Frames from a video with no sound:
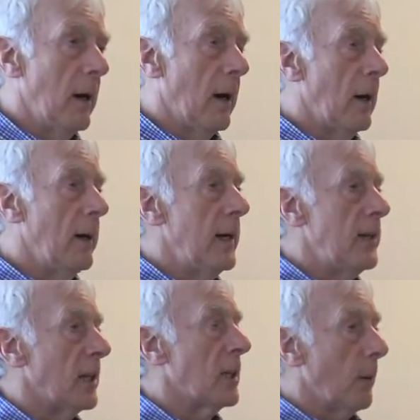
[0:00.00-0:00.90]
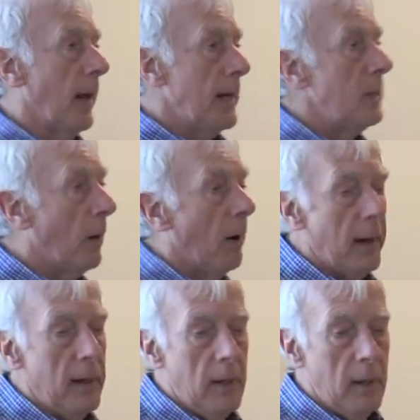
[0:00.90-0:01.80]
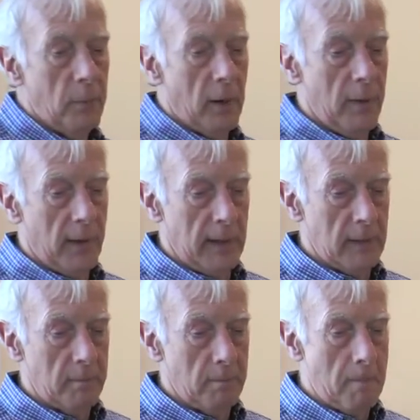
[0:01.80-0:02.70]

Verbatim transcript: Uh, is explained by, by that.